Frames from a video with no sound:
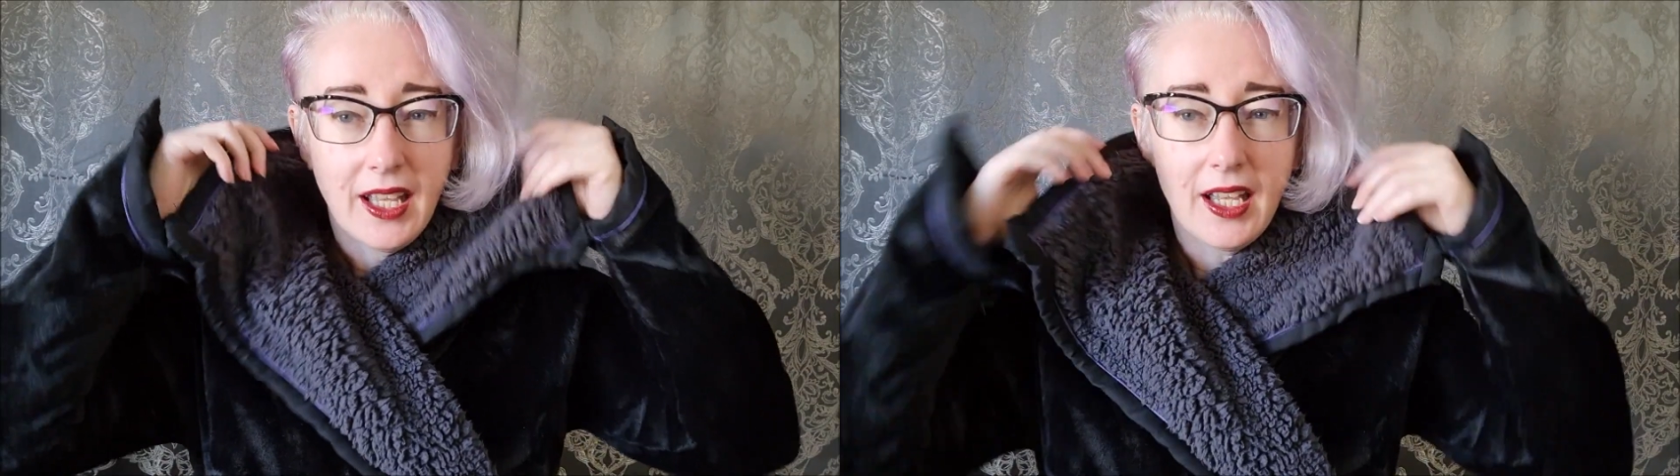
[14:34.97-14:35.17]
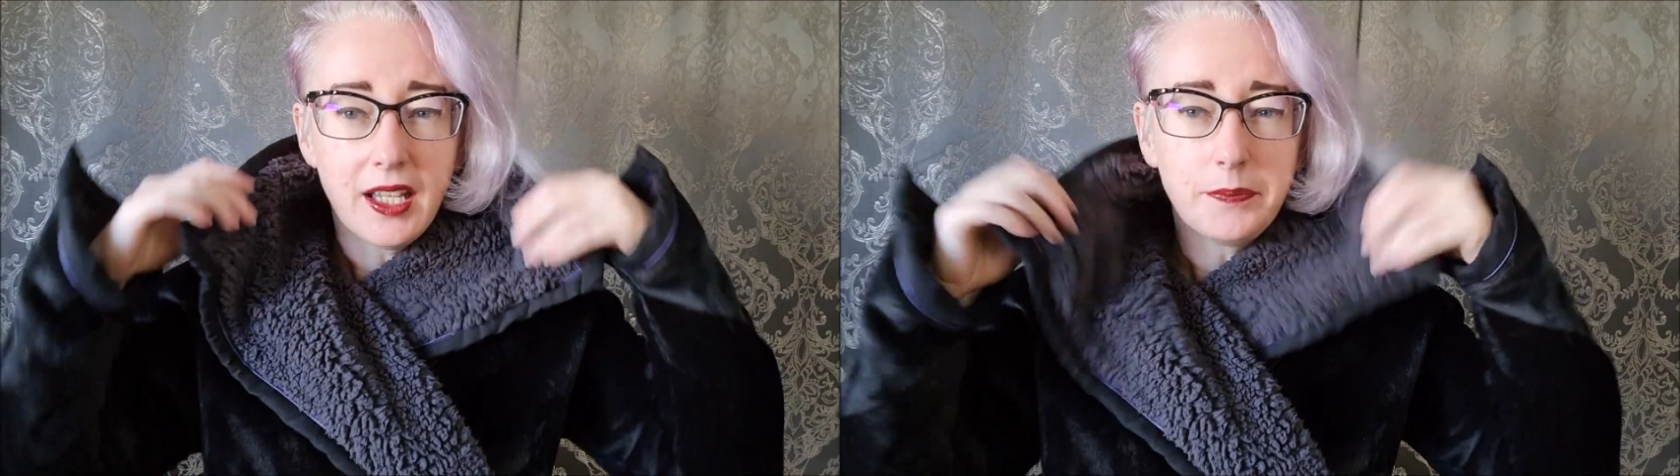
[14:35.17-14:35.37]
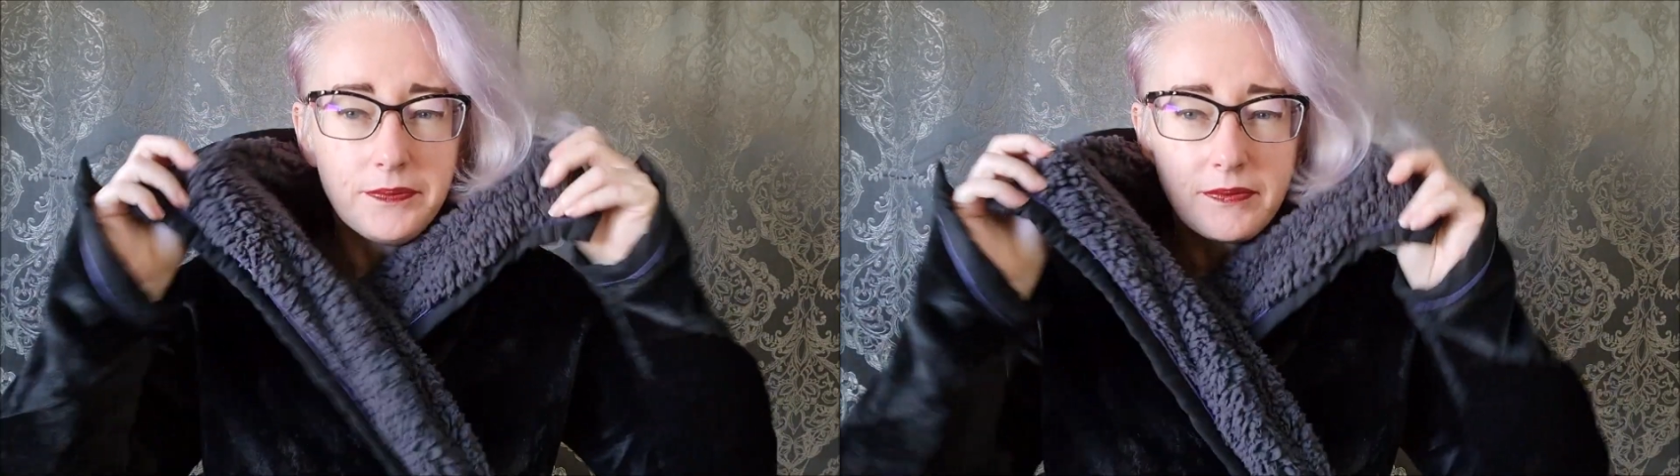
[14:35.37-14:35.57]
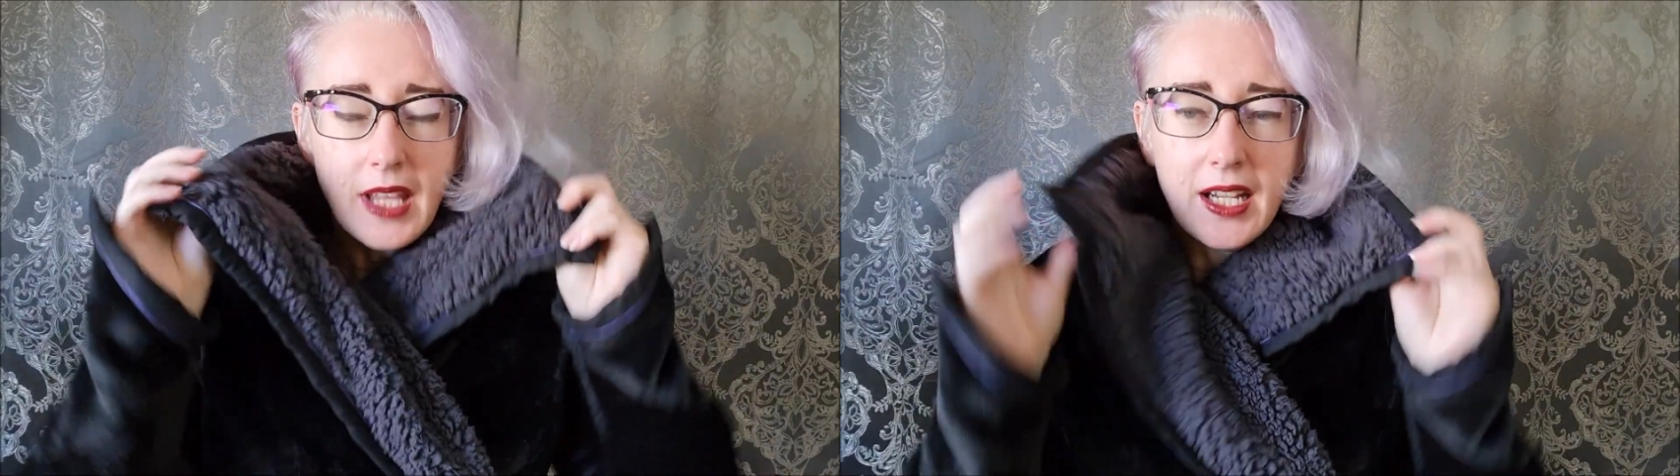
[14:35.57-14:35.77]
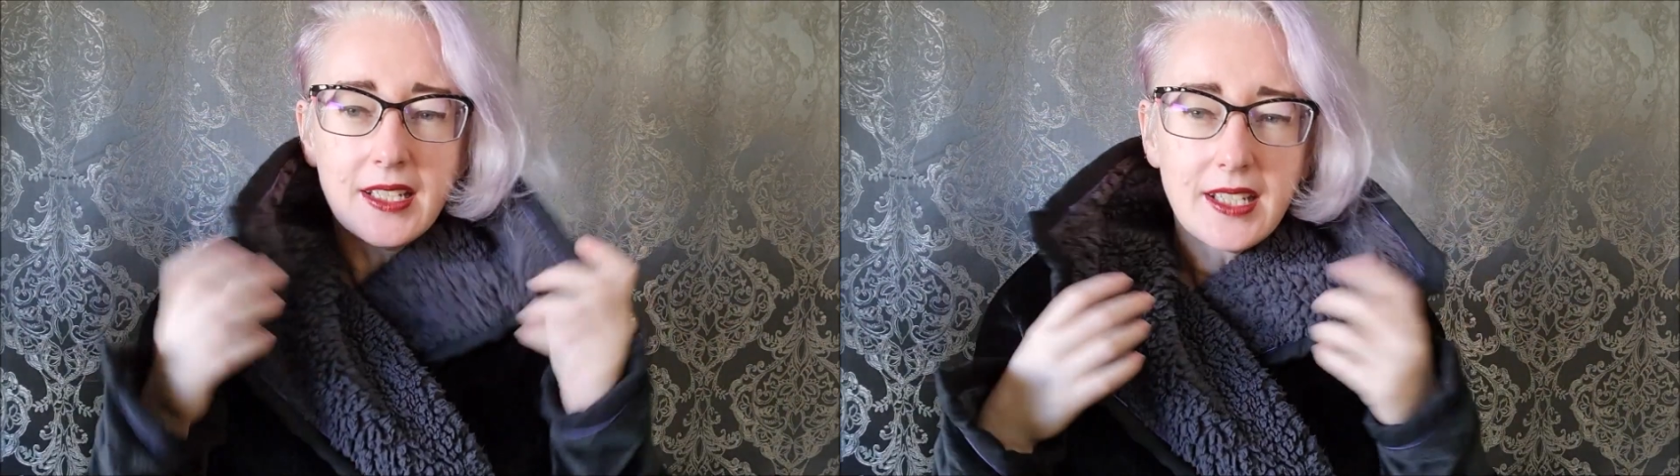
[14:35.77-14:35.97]
and
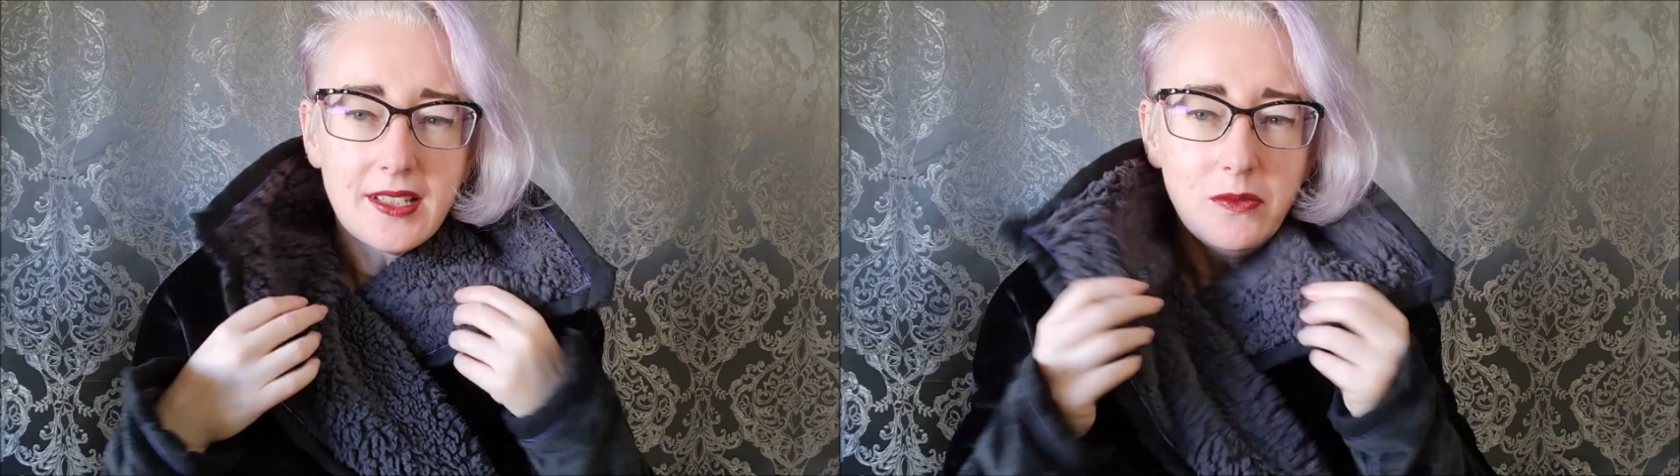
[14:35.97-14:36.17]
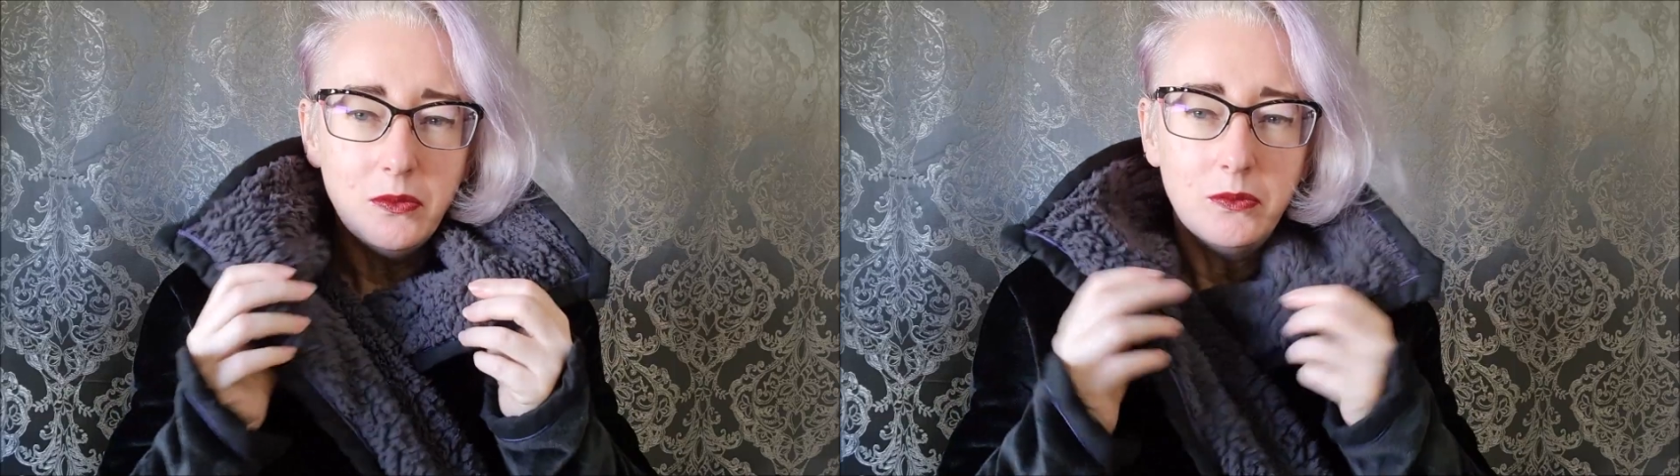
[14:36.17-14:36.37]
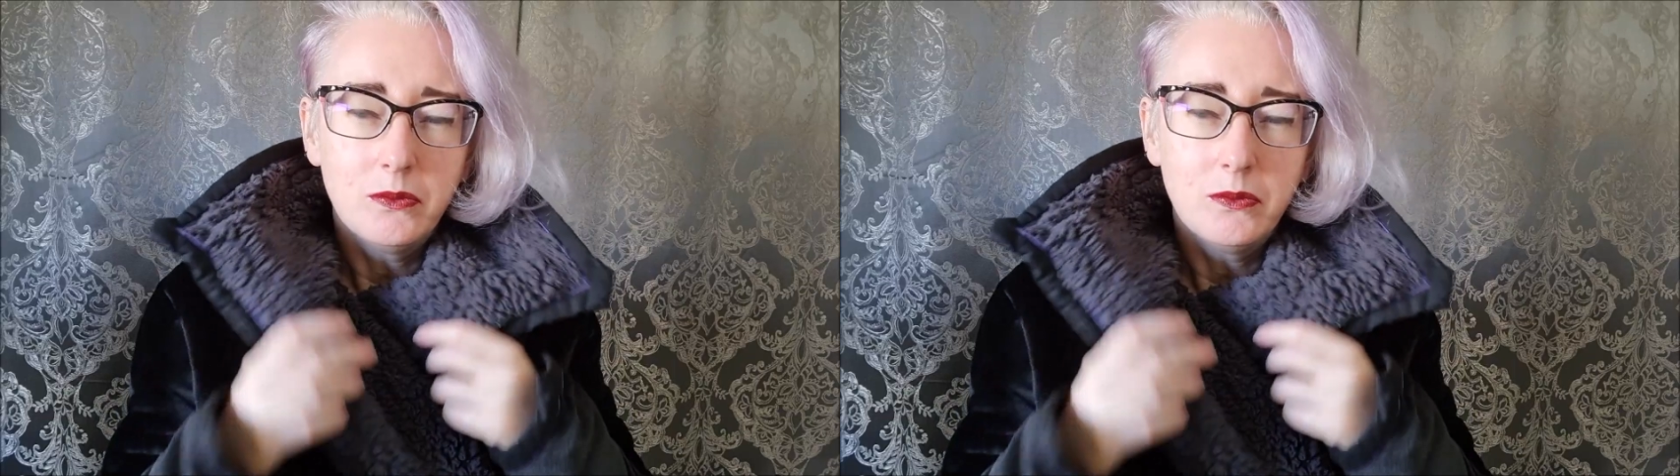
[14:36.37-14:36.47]
it doesn't,